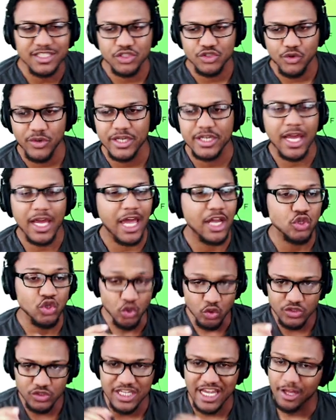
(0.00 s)
Creed and
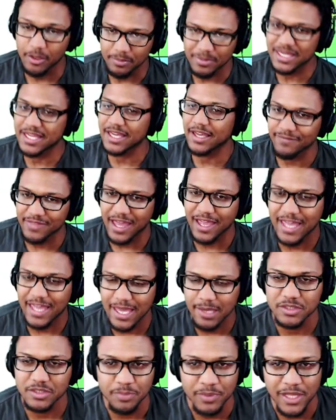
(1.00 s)
you tell me if that
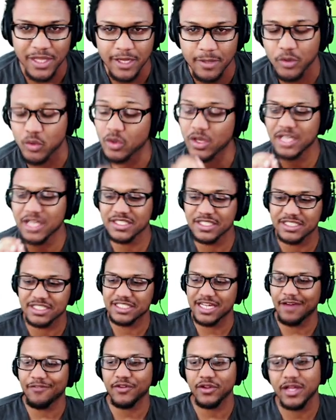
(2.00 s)
game is playable, because it's
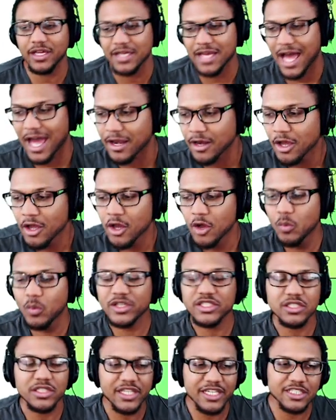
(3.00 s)
definitely not.
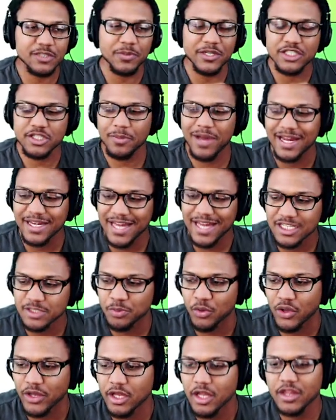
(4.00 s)
Which leads me to my next
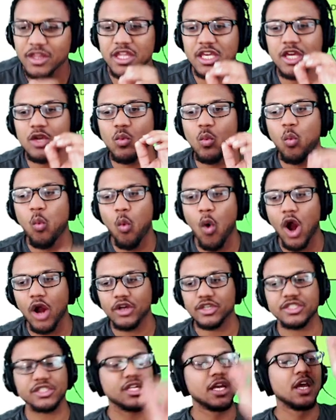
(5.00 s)
point. The
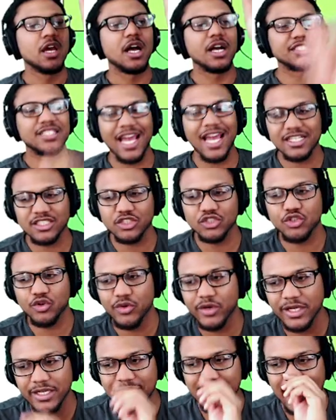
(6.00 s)
worst Assassin's
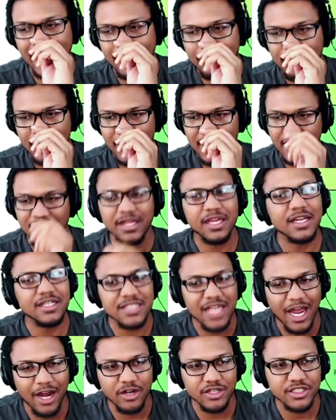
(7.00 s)
Creed game in the
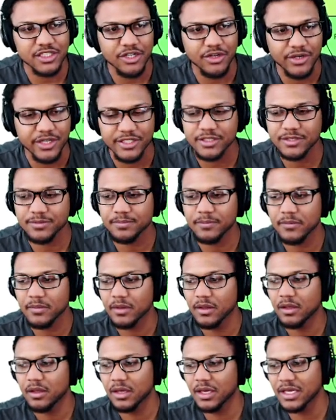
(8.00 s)
entire series
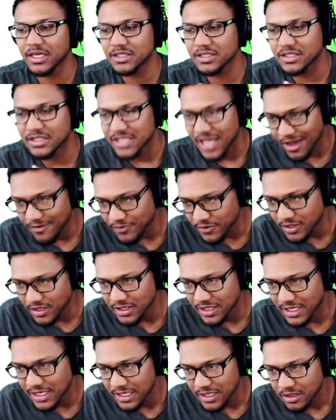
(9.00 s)
is
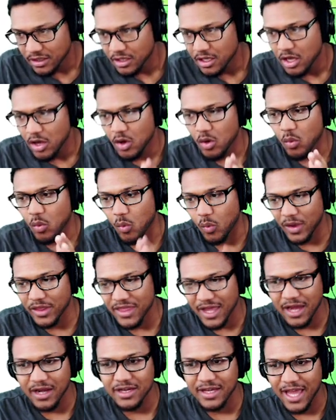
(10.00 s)
definitely,
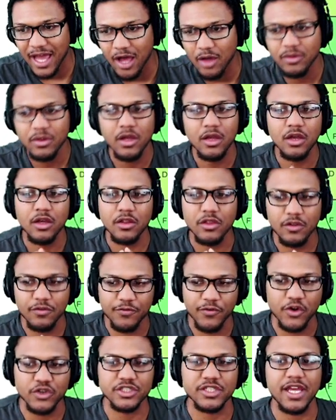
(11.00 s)
without a doubt, the
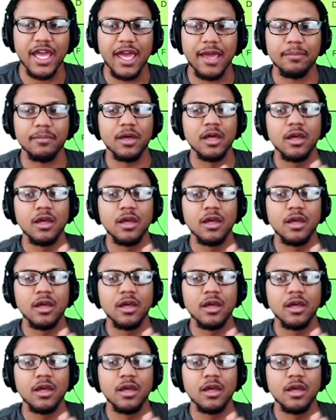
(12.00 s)
first game.